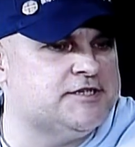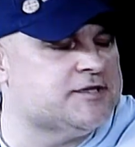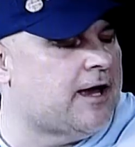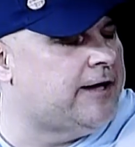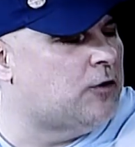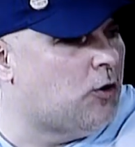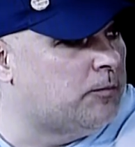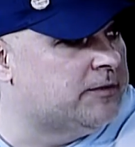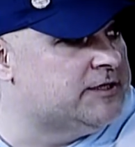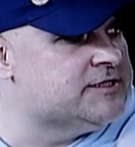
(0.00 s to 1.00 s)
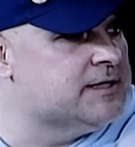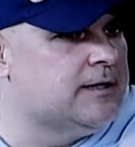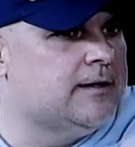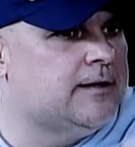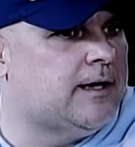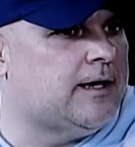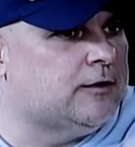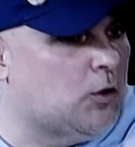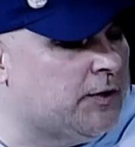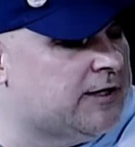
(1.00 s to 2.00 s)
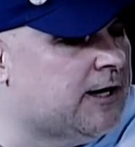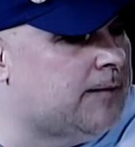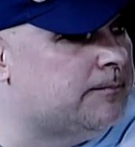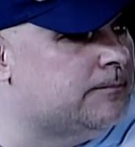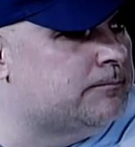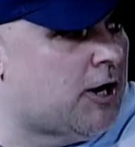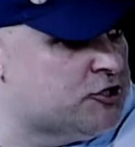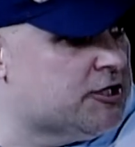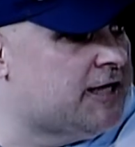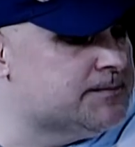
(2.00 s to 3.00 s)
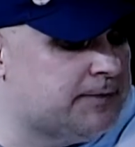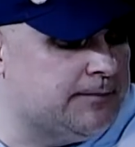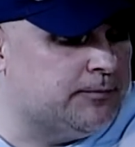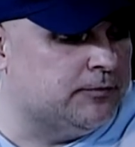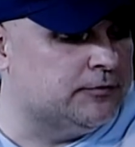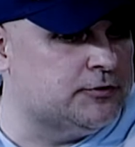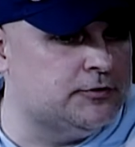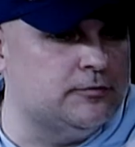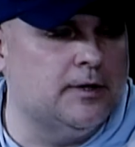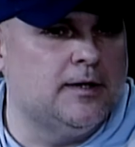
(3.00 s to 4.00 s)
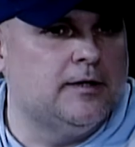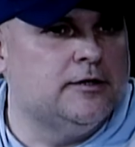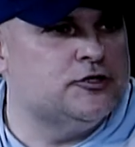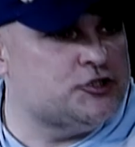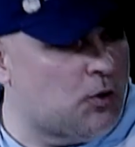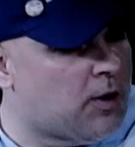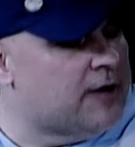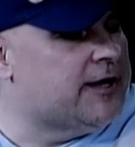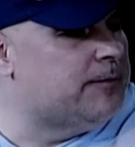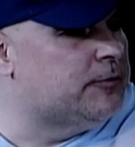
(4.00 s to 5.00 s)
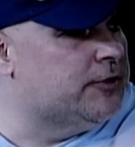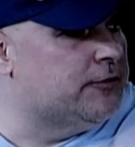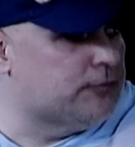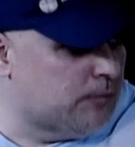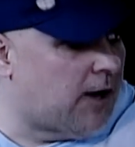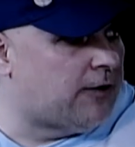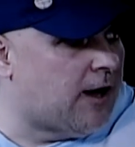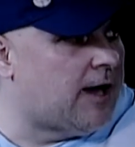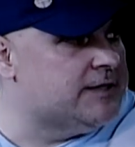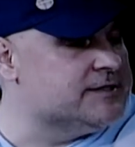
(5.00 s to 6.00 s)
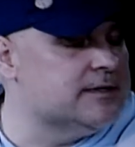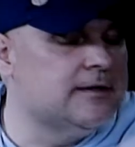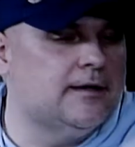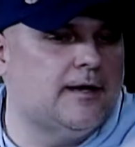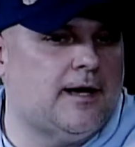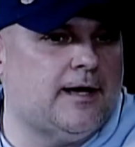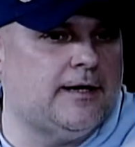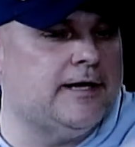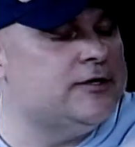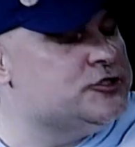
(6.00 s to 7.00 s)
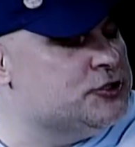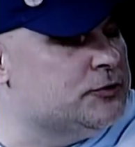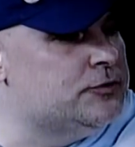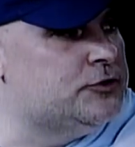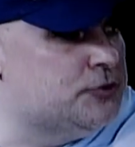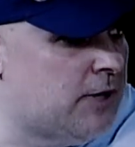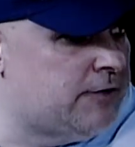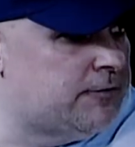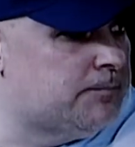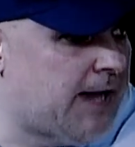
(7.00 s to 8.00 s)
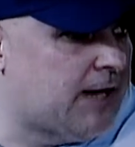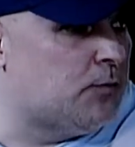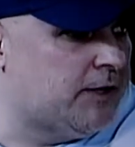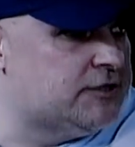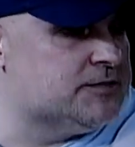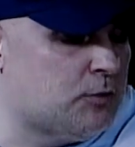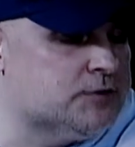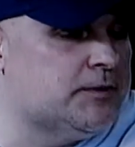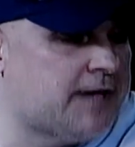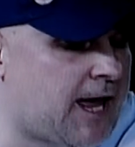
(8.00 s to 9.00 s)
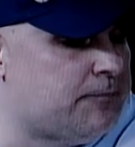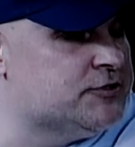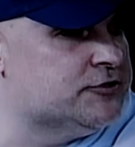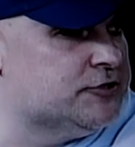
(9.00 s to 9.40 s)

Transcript: east side, homeless, low-income, marginalized people, to show our neighborhood through our eyes. In June, 200 black and white disposable cameras are